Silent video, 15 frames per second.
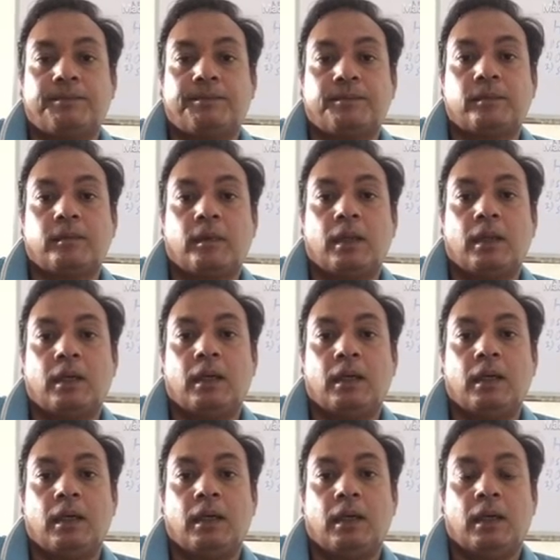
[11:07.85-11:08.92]

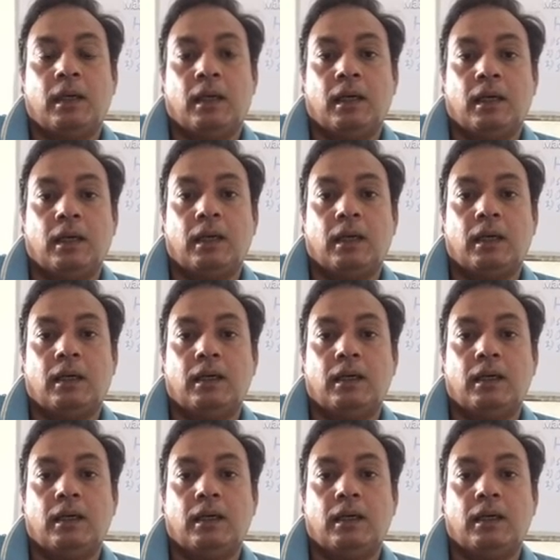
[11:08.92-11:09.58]
Nobody speaks.